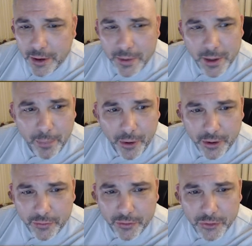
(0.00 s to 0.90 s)
to be a
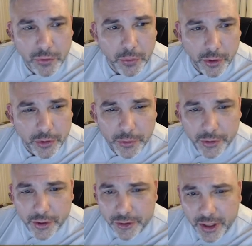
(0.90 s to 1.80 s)
part of this New World Order
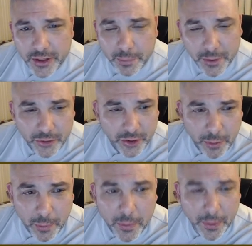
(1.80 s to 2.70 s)
agenda, because that's
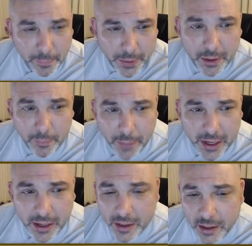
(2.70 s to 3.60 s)
what being a
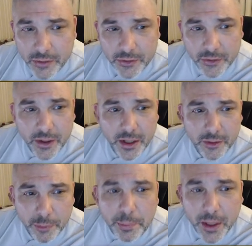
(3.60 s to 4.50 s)
MAGA is.
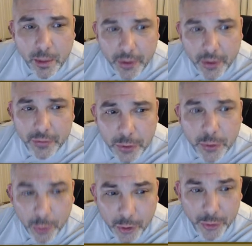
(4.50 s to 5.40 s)
It's being a part of the
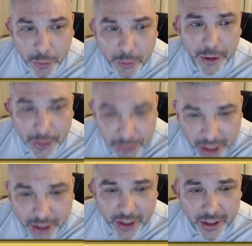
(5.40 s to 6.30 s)
New World Order
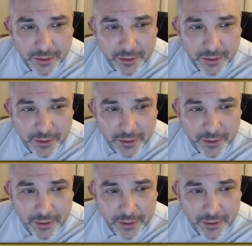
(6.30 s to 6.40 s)
agenda.